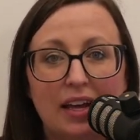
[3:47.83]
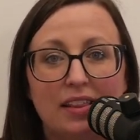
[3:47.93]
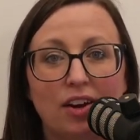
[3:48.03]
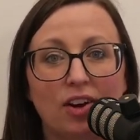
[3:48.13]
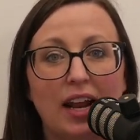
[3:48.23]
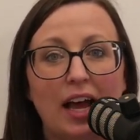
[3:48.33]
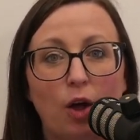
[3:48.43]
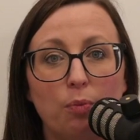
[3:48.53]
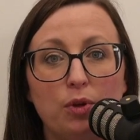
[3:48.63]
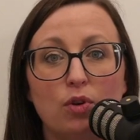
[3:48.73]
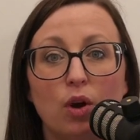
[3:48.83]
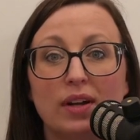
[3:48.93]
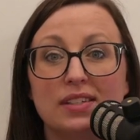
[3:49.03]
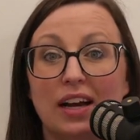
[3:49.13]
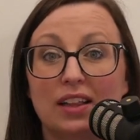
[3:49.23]
They are going to help you know
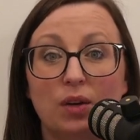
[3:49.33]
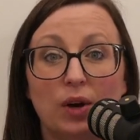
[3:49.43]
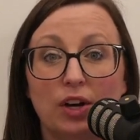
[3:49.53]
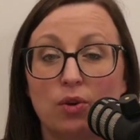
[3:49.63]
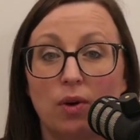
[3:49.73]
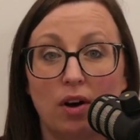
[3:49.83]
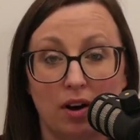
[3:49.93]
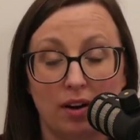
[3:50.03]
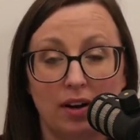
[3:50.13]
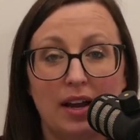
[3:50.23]
exactly where you are